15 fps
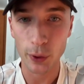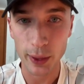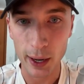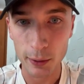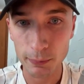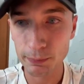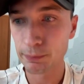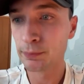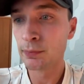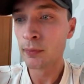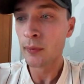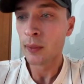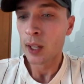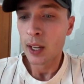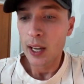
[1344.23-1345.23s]
live without.
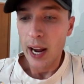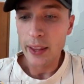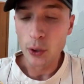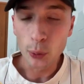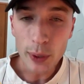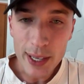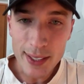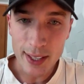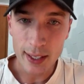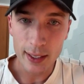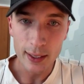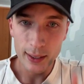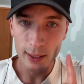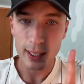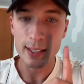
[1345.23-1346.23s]
And the
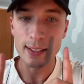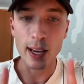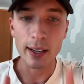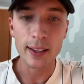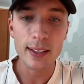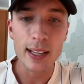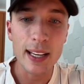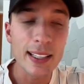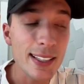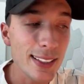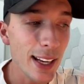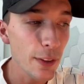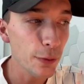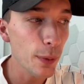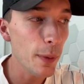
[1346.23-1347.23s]
reason he said this, and
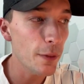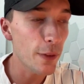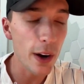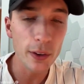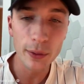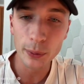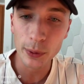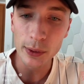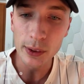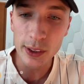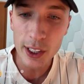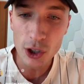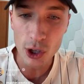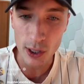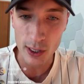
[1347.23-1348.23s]
he said it from a very
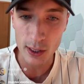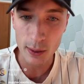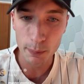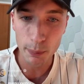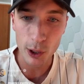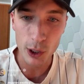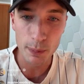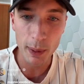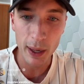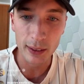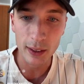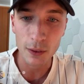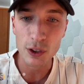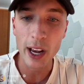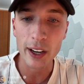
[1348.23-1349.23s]
religious
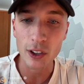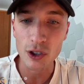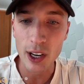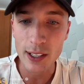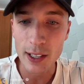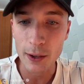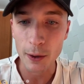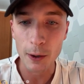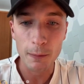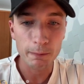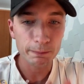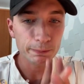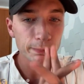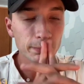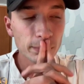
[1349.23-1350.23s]
perspective, shout out Chase
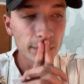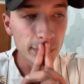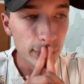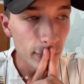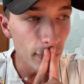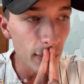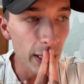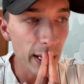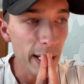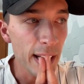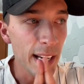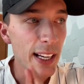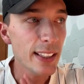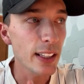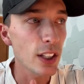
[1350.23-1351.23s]
Hero.
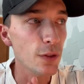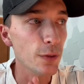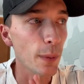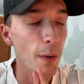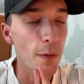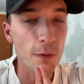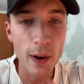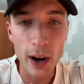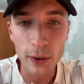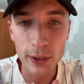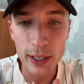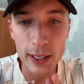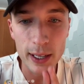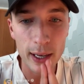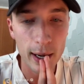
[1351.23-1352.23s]
He said this from a
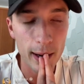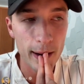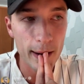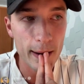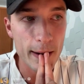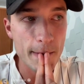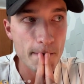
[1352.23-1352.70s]
very